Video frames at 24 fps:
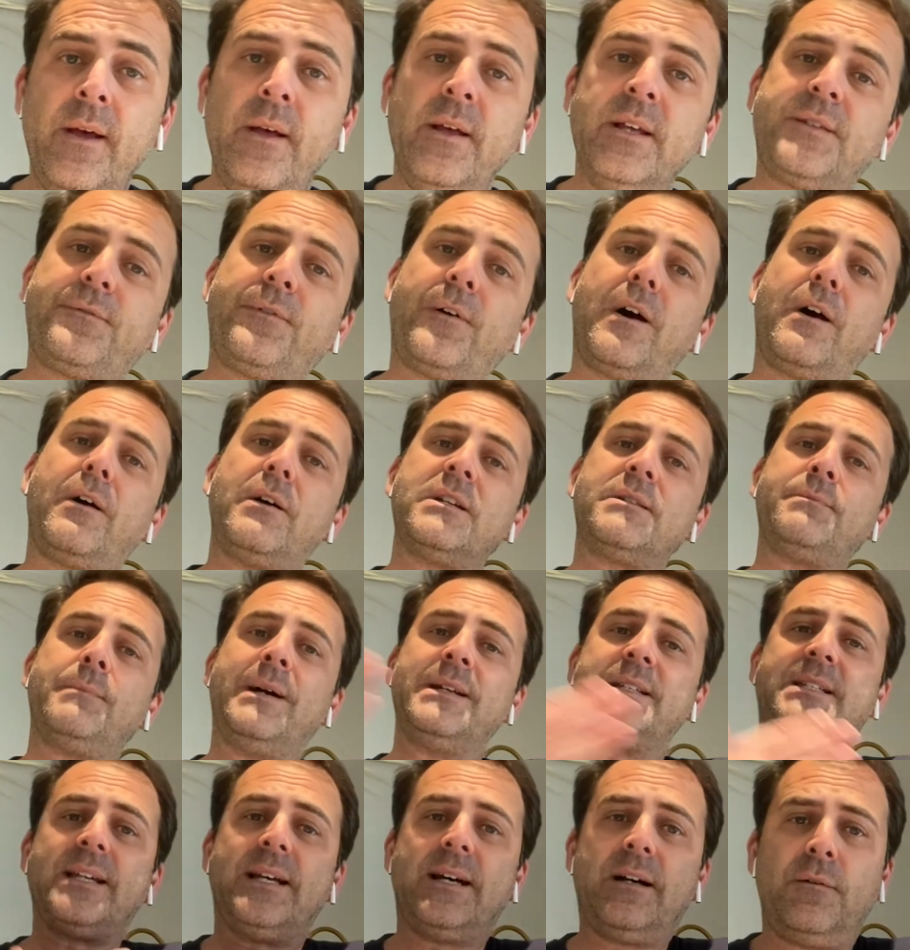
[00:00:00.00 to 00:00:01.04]
As far as
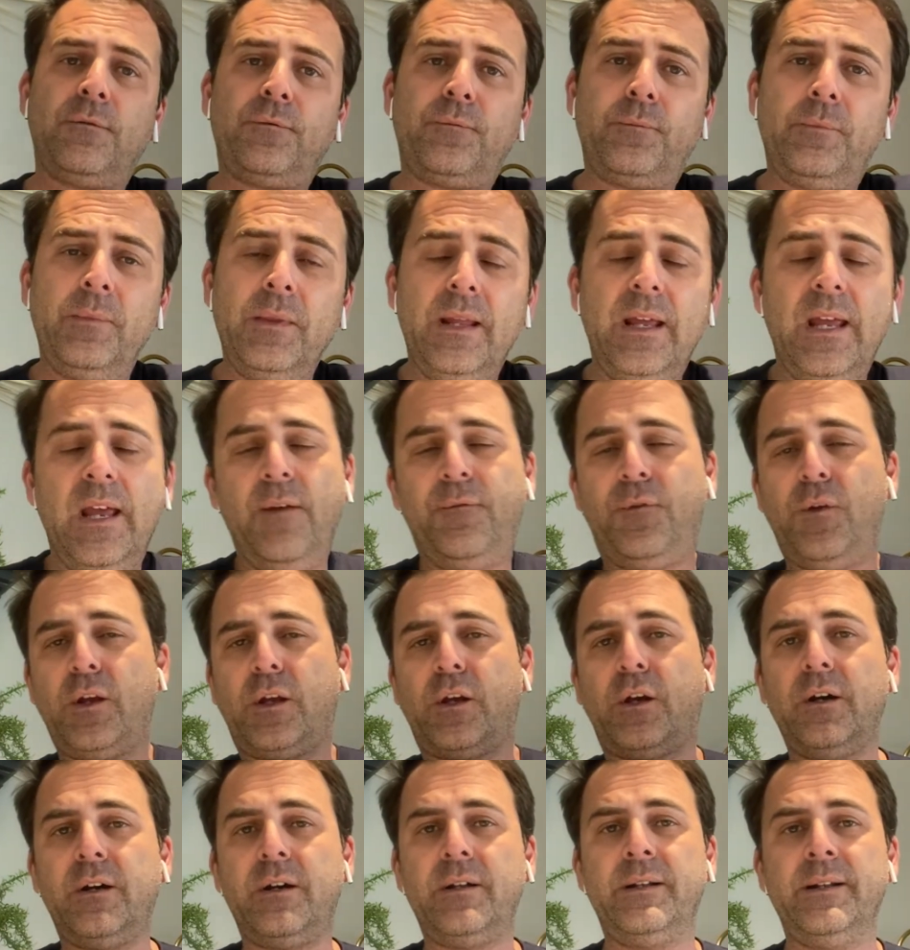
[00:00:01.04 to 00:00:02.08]
myself, if you
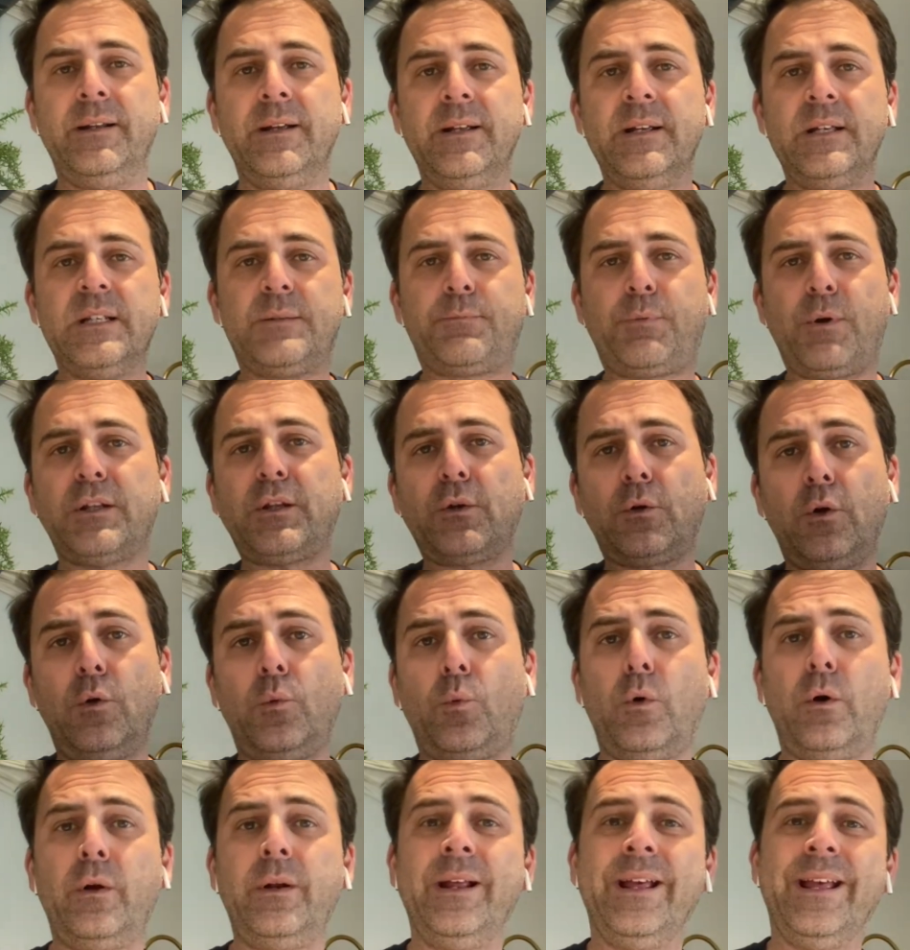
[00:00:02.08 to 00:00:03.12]
could, spread the good
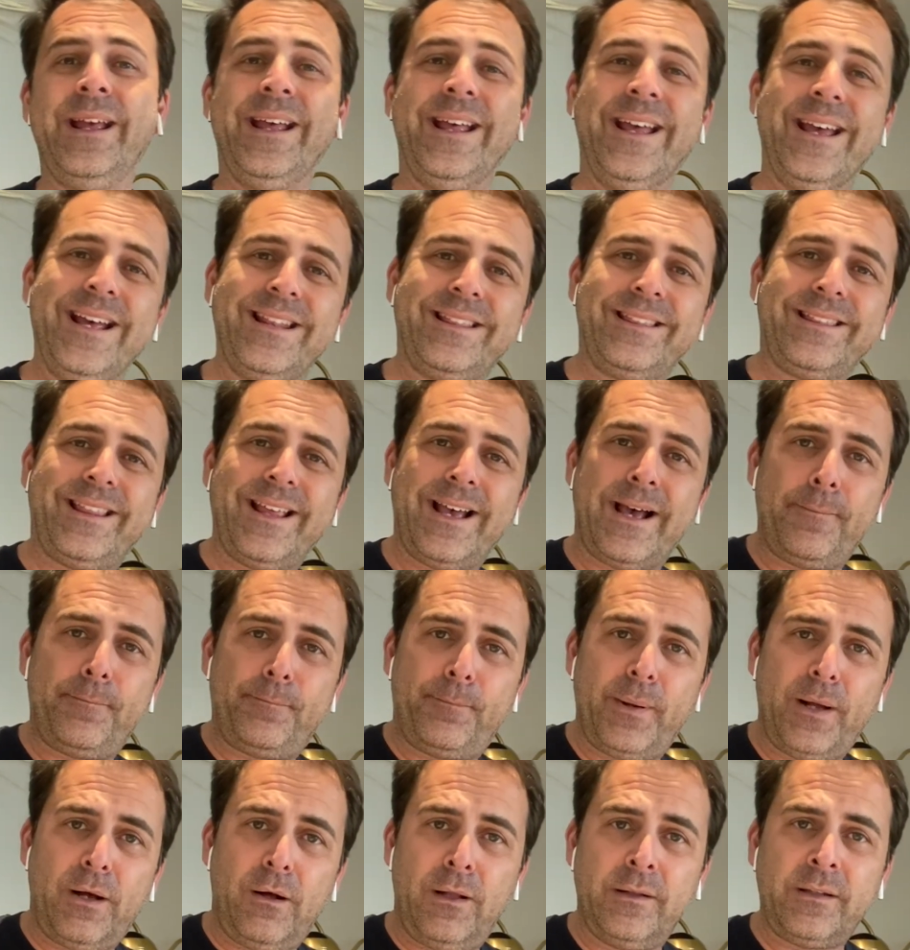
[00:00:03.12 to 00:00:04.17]
word, hit that
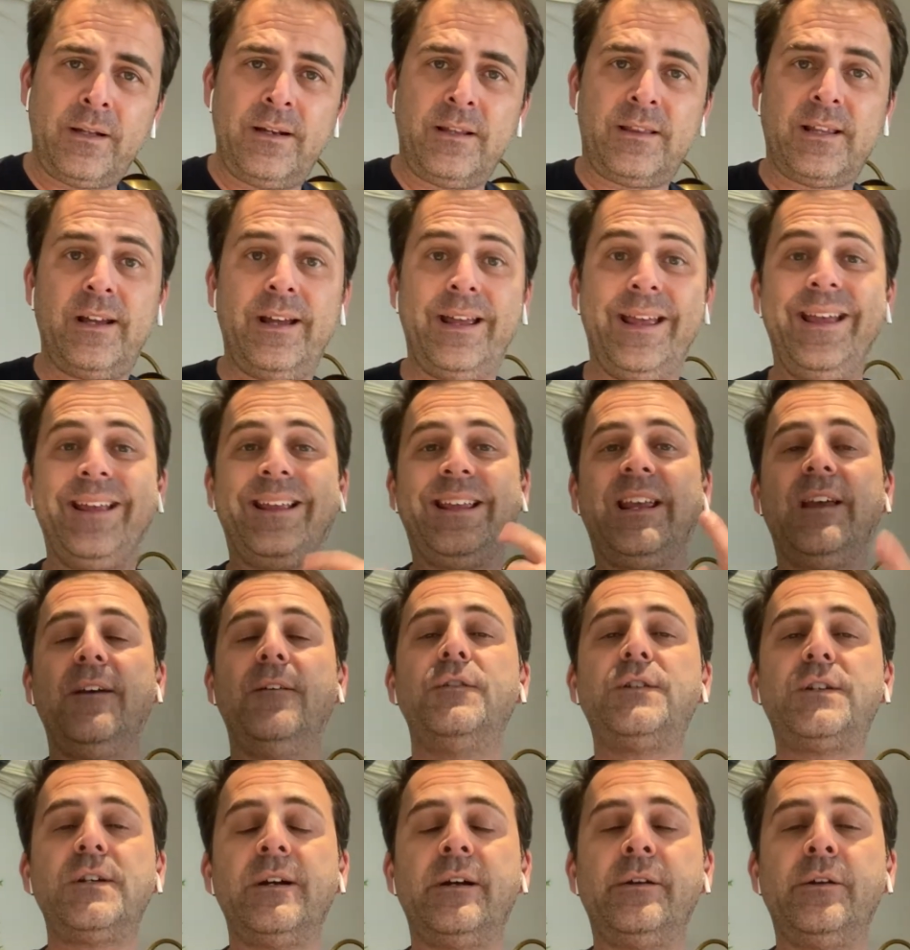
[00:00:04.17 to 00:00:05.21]
bell underneath it. It
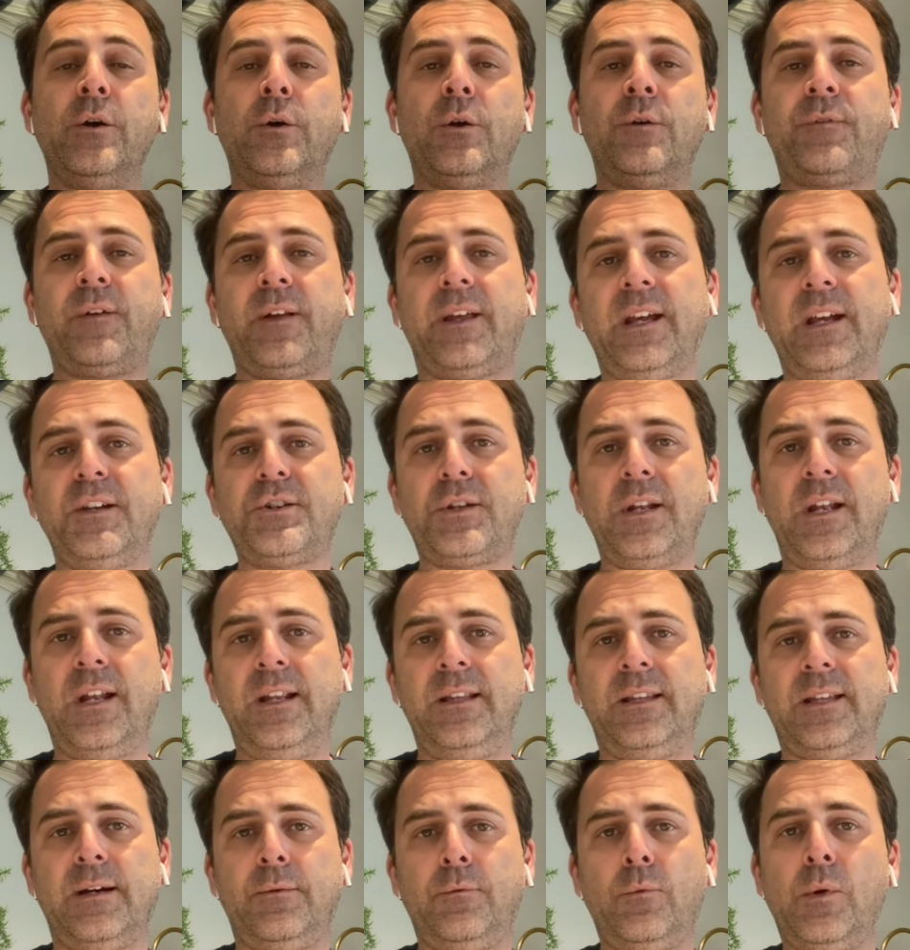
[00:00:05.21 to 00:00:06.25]
gives you a notification
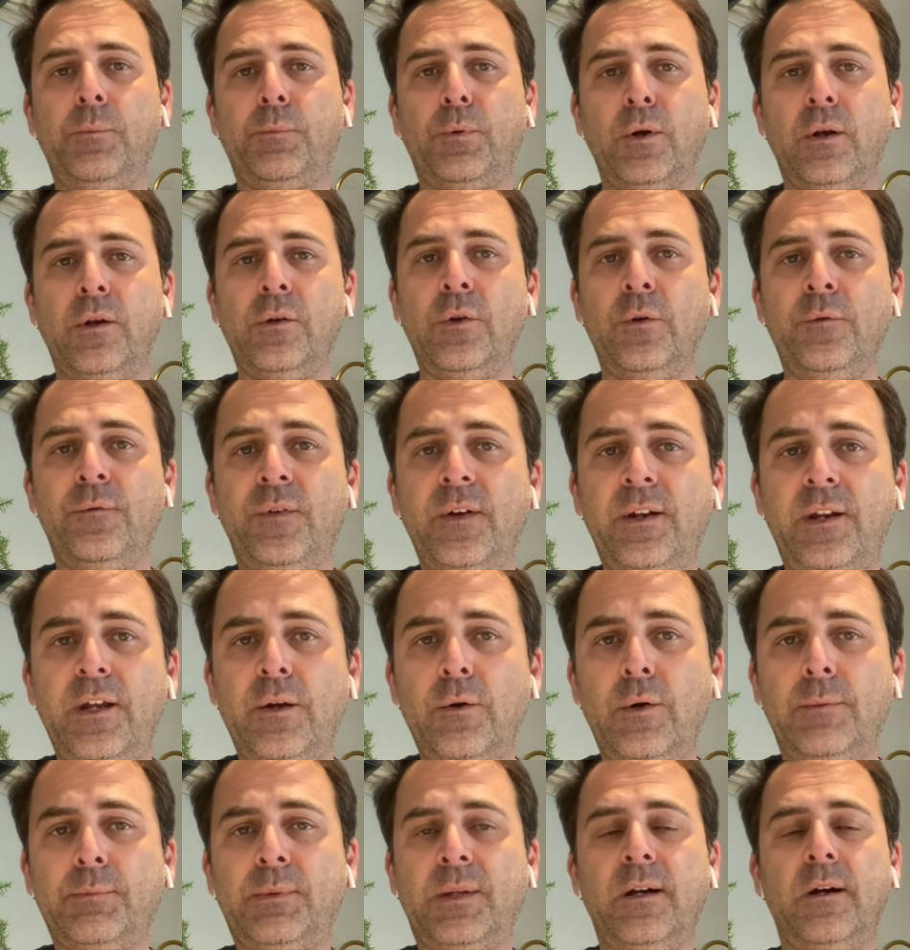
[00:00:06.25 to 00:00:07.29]
anytime we put a new
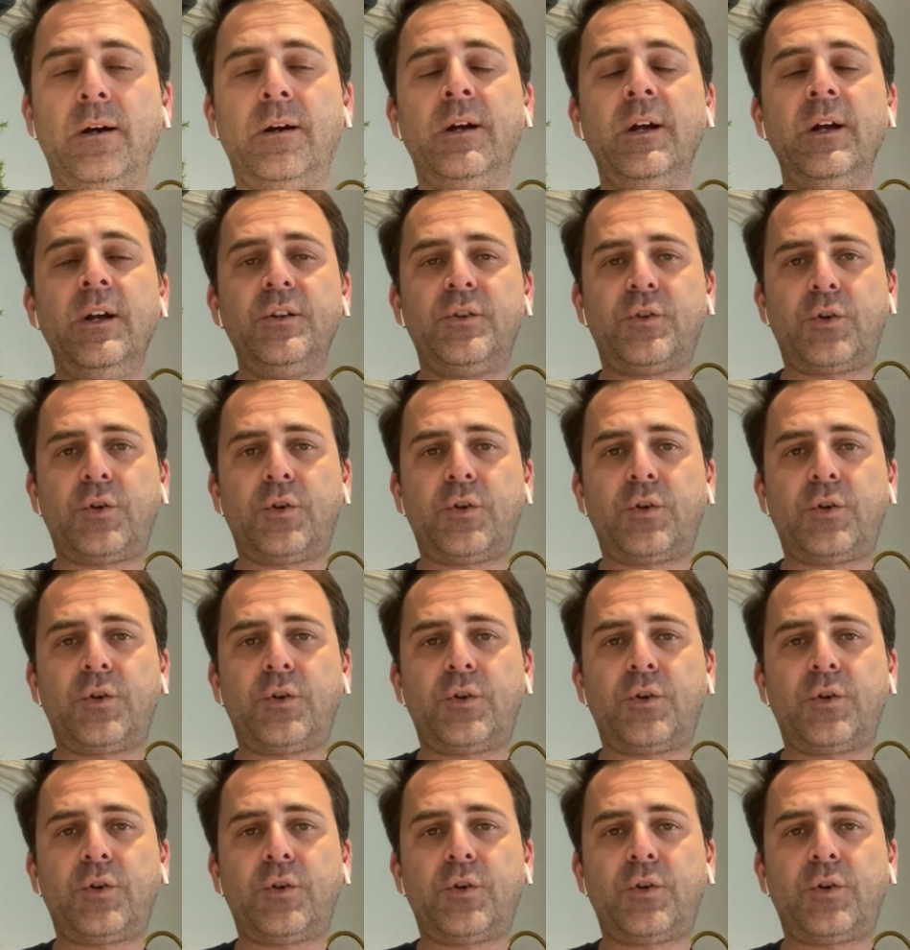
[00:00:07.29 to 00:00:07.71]
video up there.